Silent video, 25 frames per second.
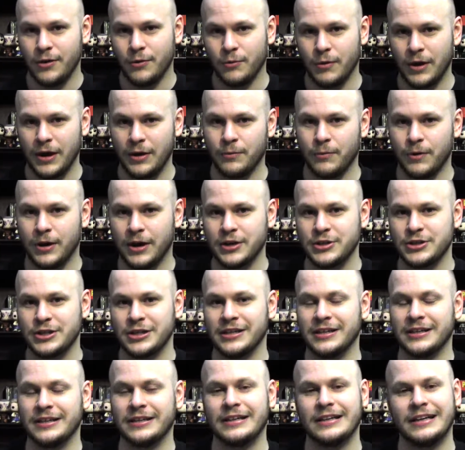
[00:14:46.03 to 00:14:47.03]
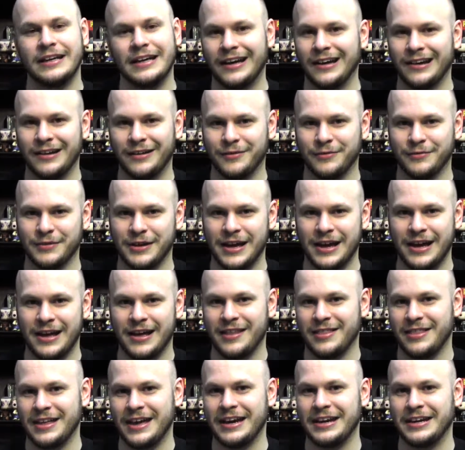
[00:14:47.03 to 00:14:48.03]
whitewashing of
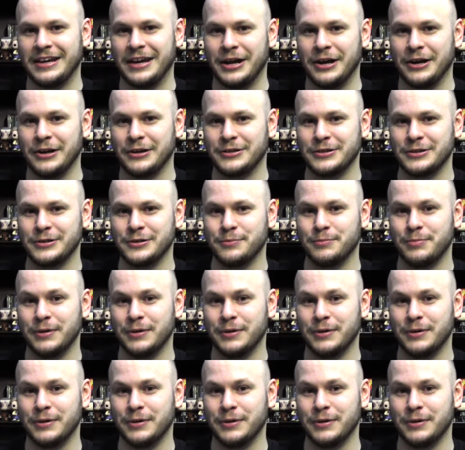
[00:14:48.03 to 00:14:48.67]
that character,